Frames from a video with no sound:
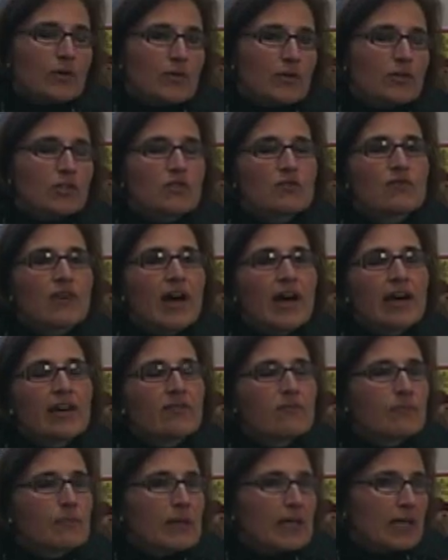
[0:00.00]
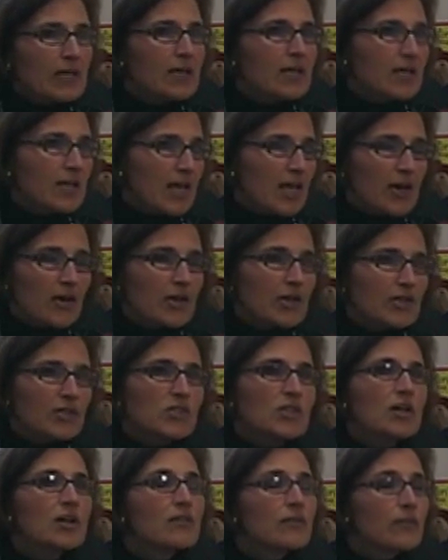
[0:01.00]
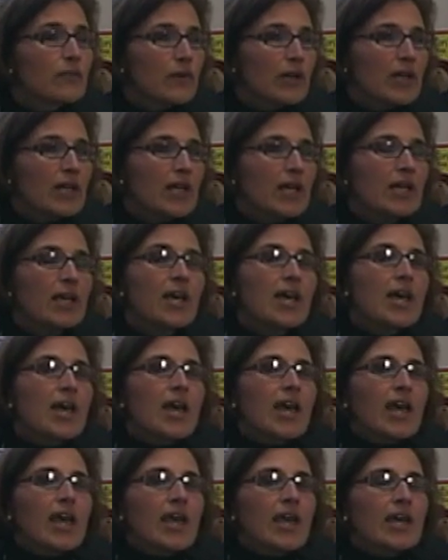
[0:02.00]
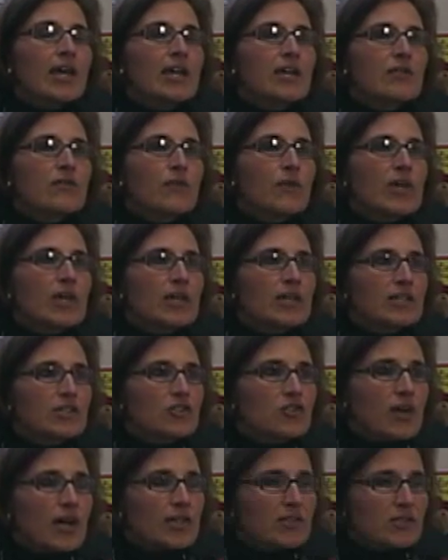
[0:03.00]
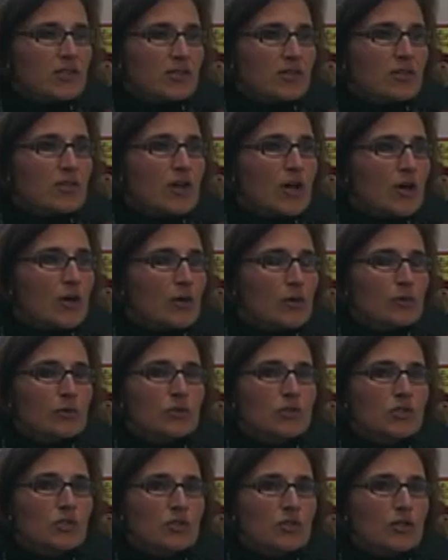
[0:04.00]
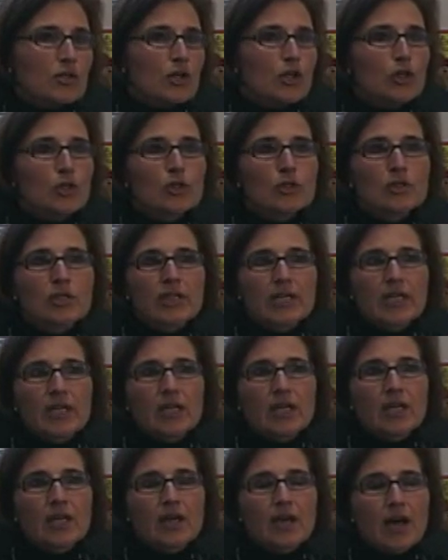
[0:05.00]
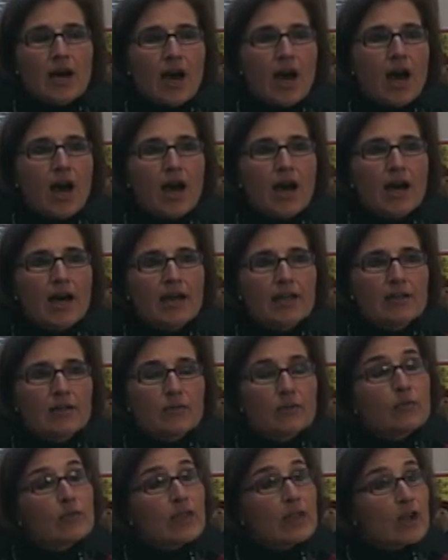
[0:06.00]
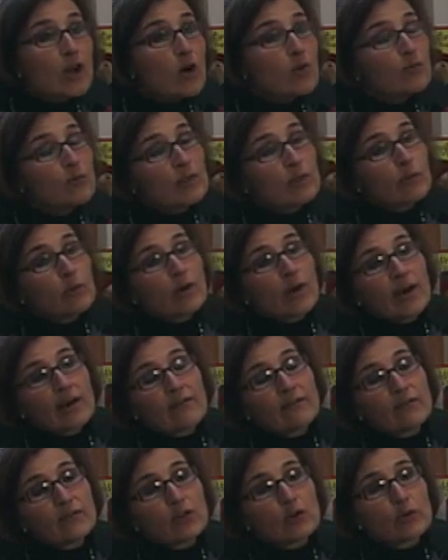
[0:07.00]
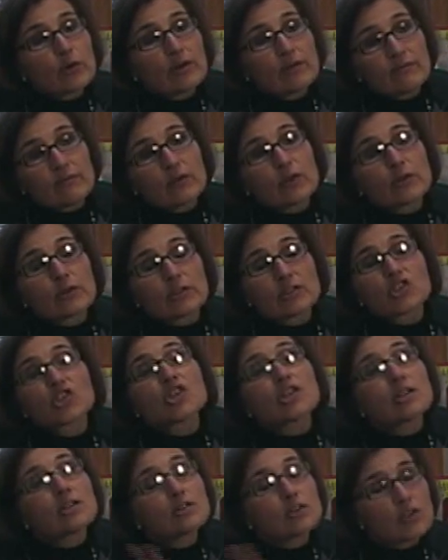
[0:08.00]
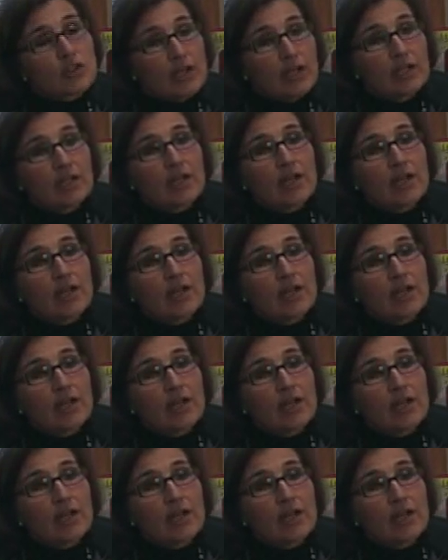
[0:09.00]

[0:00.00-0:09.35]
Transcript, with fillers: there's five big areas of reading and if we can address those early on, then hopefully we'll have fewer and fewer children